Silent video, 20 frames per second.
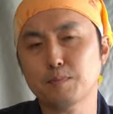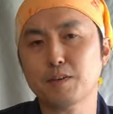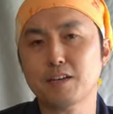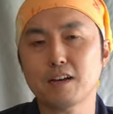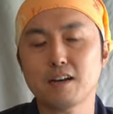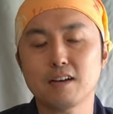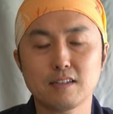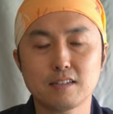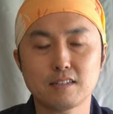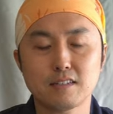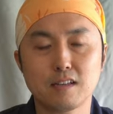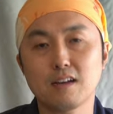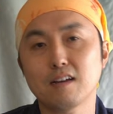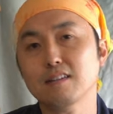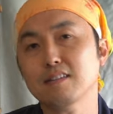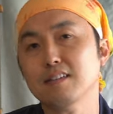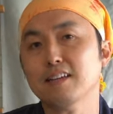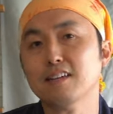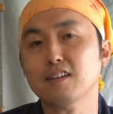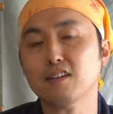because
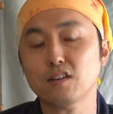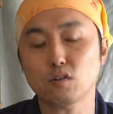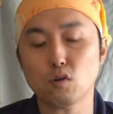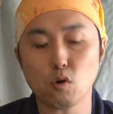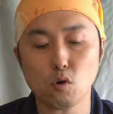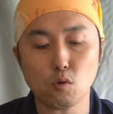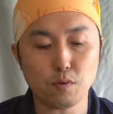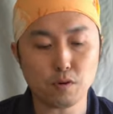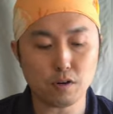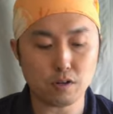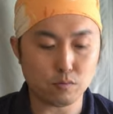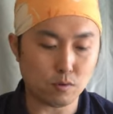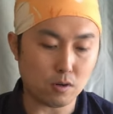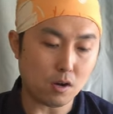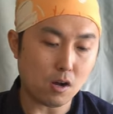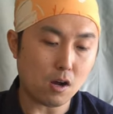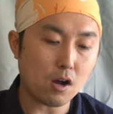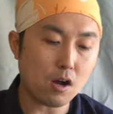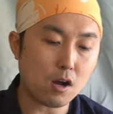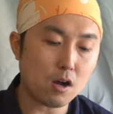unlike cooking a whole bird
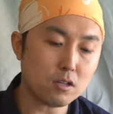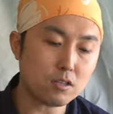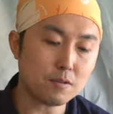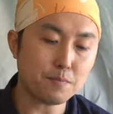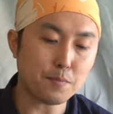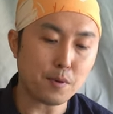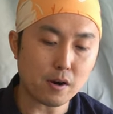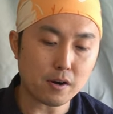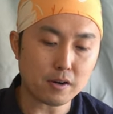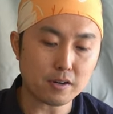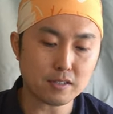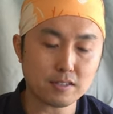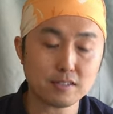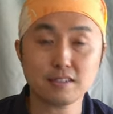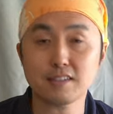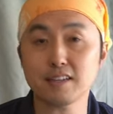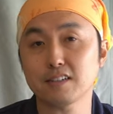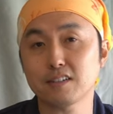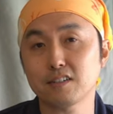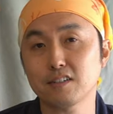where all the parts
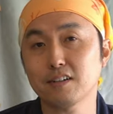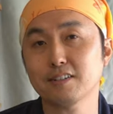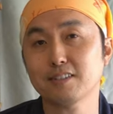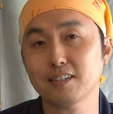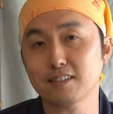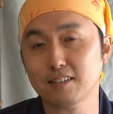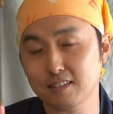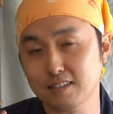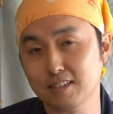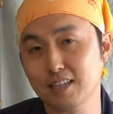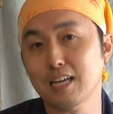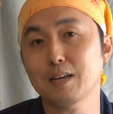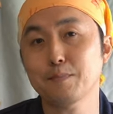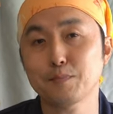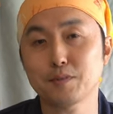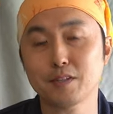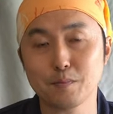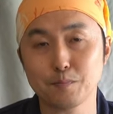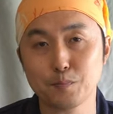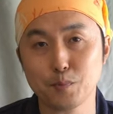get cooked at the same
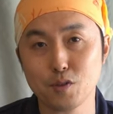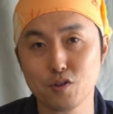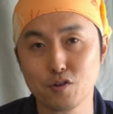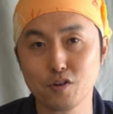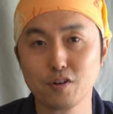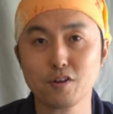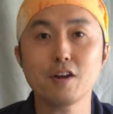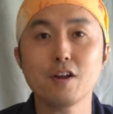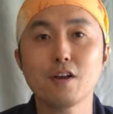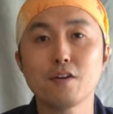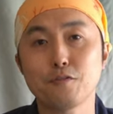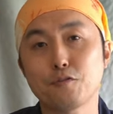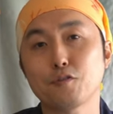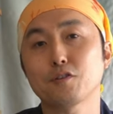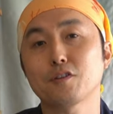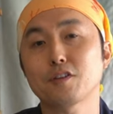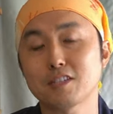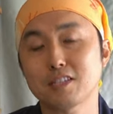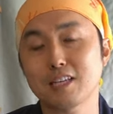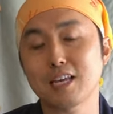temperature for
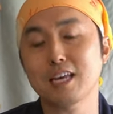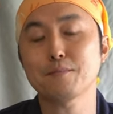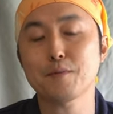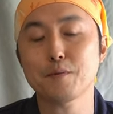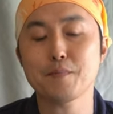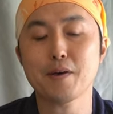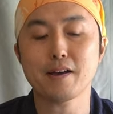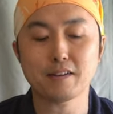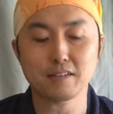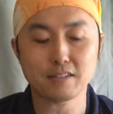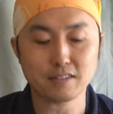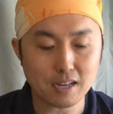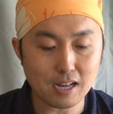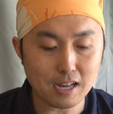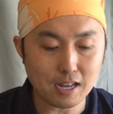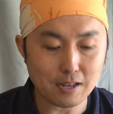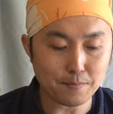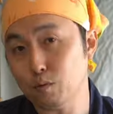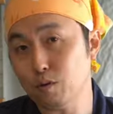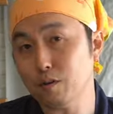the the same amount of
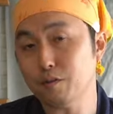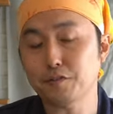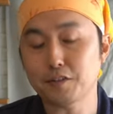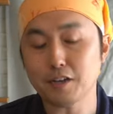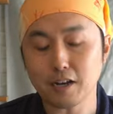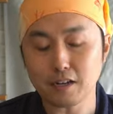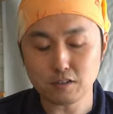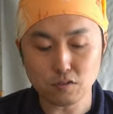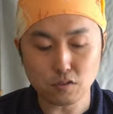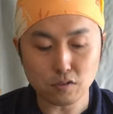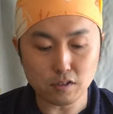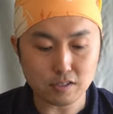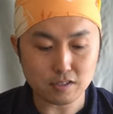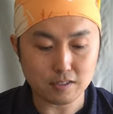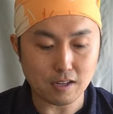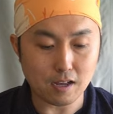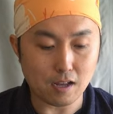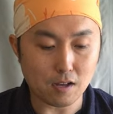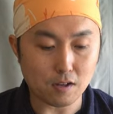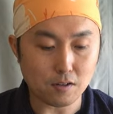time. With yakitori
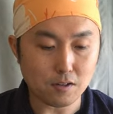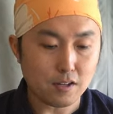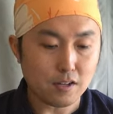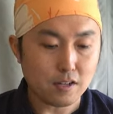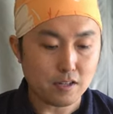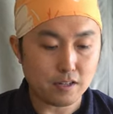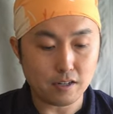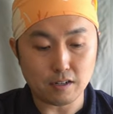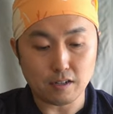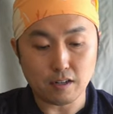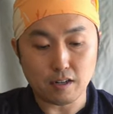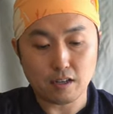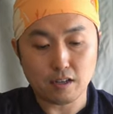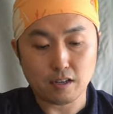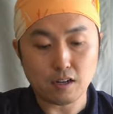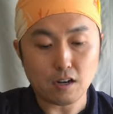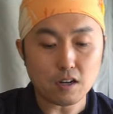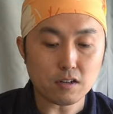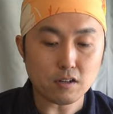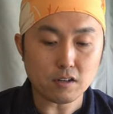style, you're gonna cut